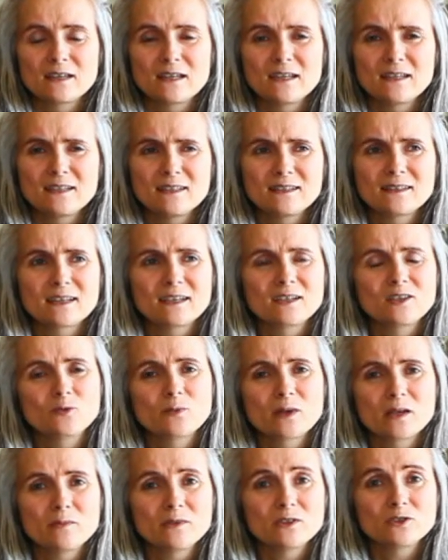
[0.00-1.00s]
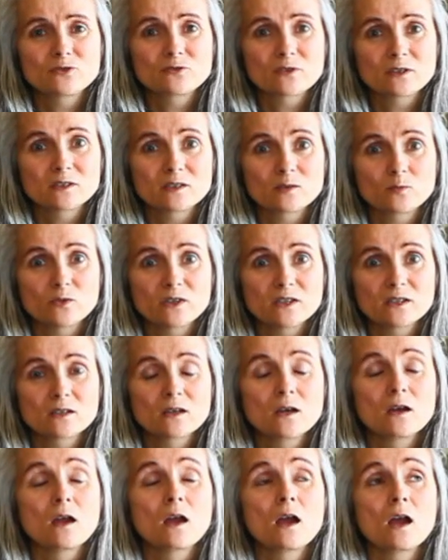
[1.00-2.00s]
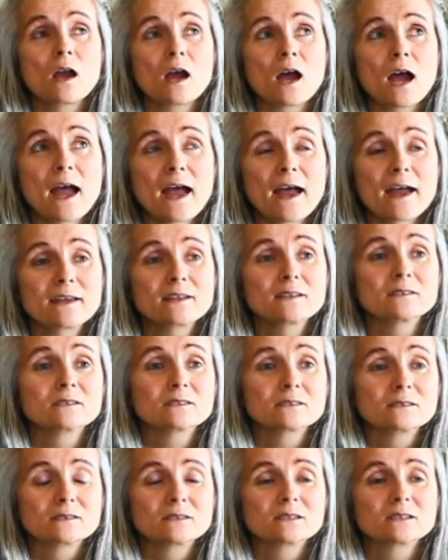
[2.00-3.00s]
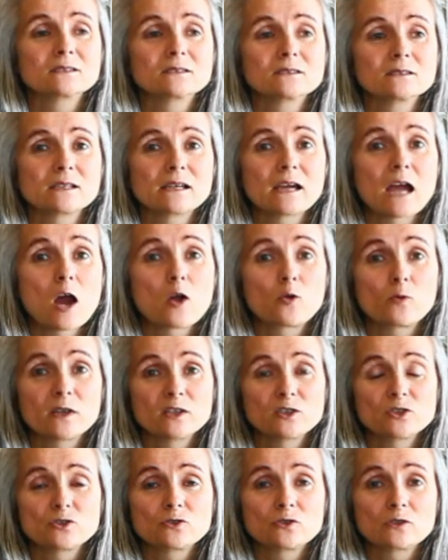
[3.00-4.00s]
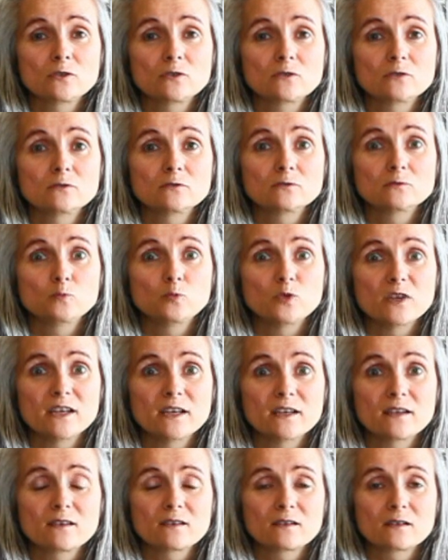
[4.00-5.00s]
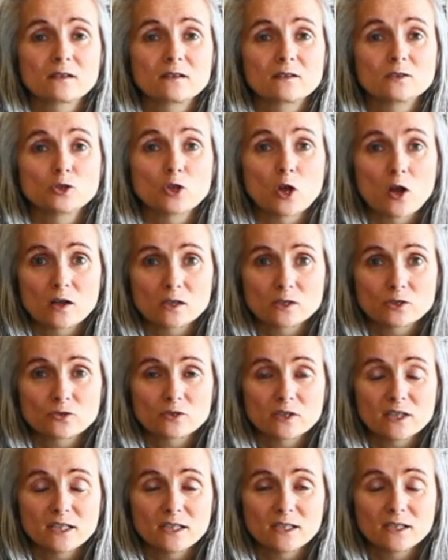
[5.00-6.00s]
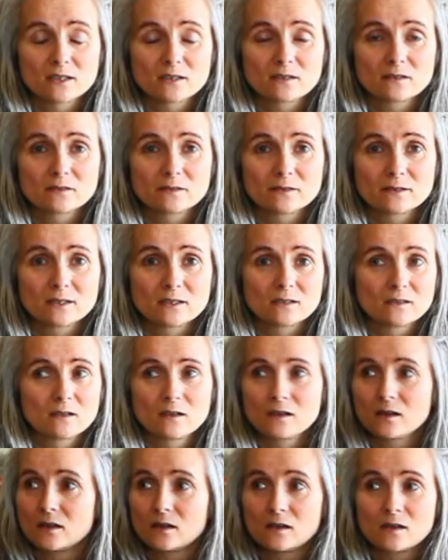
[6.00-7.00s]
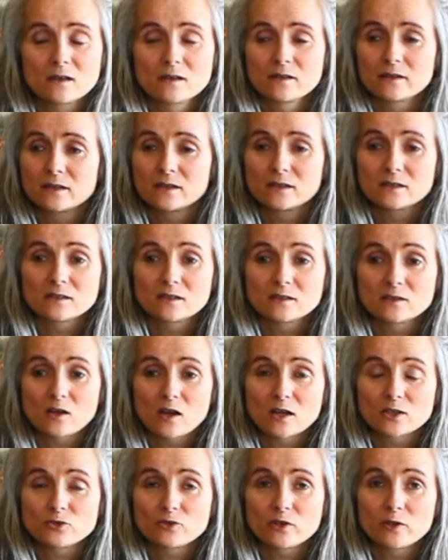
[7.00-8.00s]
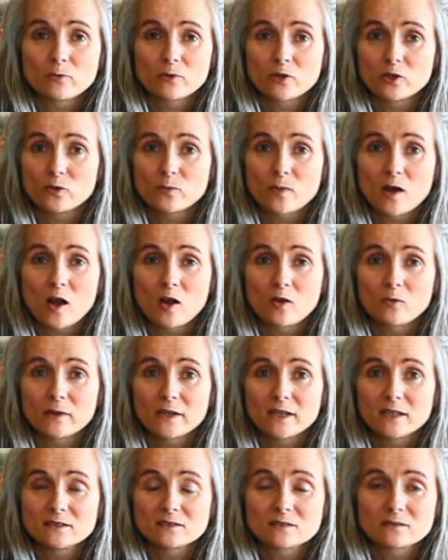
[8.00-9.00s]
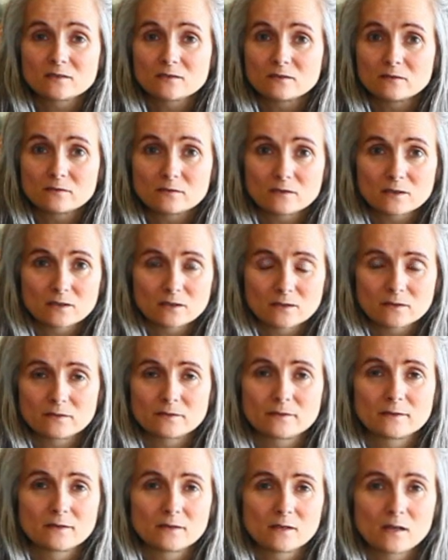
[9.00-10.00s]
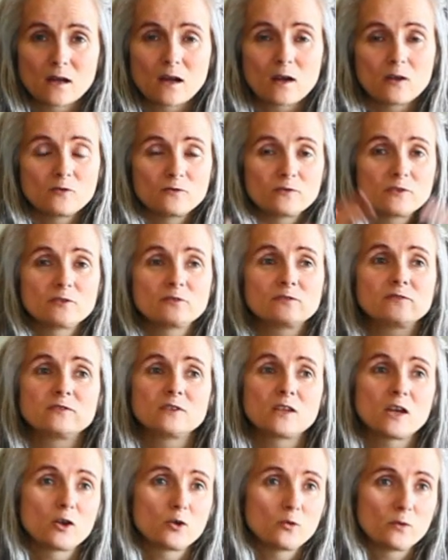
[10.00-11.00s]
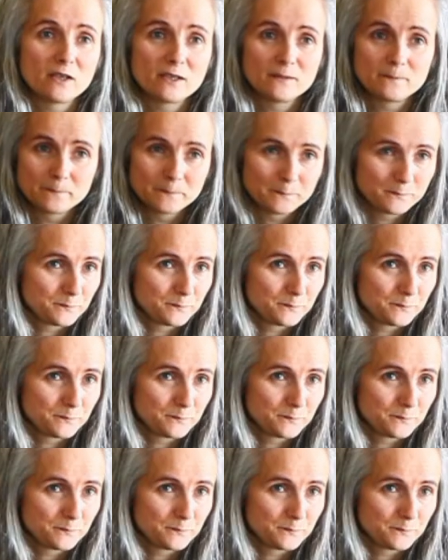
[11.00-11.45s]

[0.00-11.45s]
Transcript: anything you may be struggling with. I always struggled with laundry. The laundry room always looked overflowing.